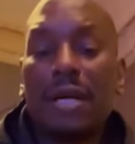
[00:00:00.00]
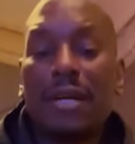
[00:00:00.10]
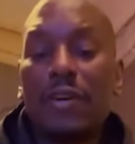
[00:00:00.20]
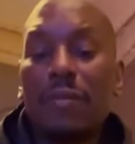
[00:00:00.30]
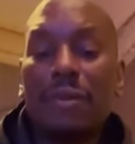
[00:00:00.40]
kill
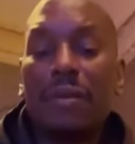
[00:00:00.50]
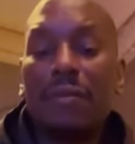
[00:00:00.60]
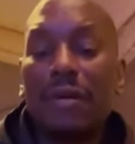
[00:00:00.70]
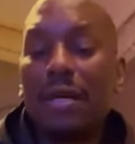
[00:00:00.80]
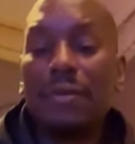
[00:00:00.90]
my
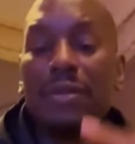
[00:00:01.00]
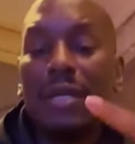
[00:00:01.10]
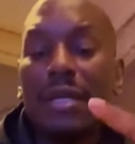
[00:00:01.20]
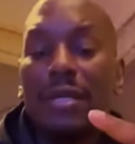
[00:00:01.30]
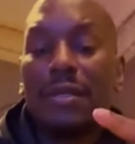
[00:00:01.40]
homie, my
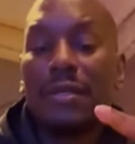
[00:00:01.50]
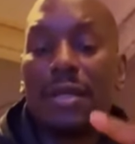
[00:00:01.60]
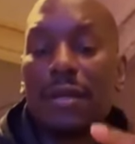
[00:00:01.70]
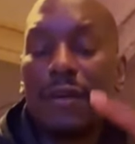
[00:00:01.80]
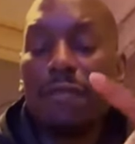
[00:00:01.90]
mama,
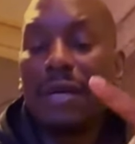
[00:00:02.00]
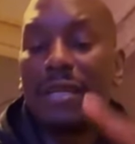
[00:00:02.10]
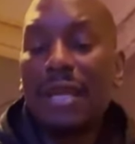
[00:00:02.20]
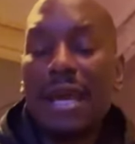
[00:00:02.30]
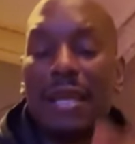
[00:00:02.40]
cut off
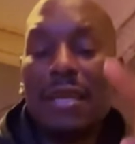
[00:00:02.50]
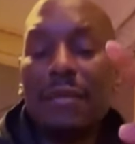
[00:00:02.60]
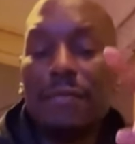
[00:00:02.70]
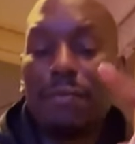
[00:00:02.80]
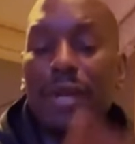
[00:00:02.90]
my
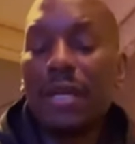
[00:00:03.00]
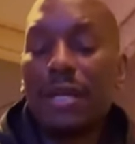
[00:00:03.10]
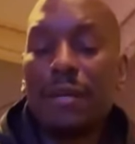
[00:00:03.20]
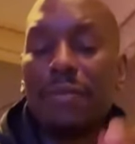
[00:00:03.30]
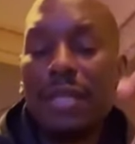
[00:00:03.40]
daddy,
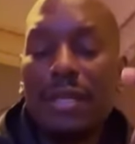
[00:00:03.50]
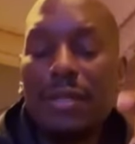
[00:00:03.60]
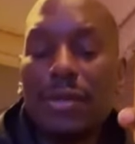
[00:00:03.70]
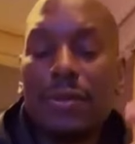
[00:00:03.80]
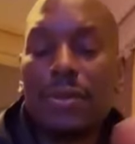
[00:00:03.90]
break up,
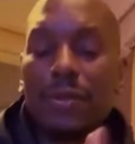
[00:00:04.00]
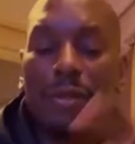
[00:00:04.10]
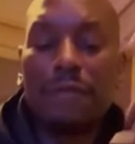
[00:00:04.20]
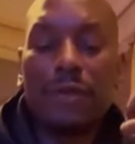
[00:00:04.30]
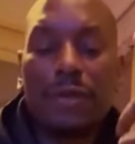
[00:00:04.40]
go
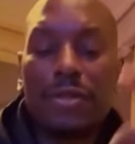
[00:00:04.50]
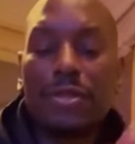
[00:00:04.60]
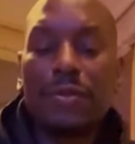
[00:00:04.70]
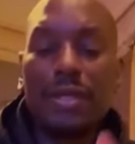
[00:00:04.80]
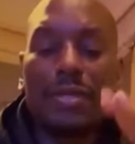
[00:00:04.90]
through a
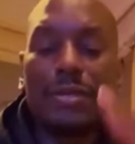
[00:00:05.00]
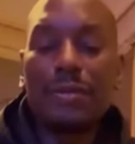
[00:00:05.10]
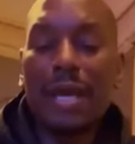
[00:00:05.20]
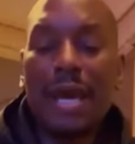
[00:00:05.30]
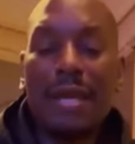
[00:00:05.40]
divorce, do
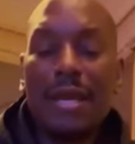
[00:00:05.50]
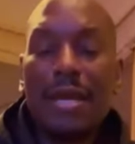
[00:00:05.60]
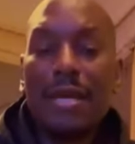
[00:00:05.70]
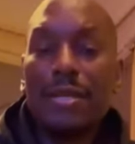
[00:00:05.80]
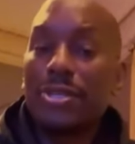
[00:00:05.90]
this, do that,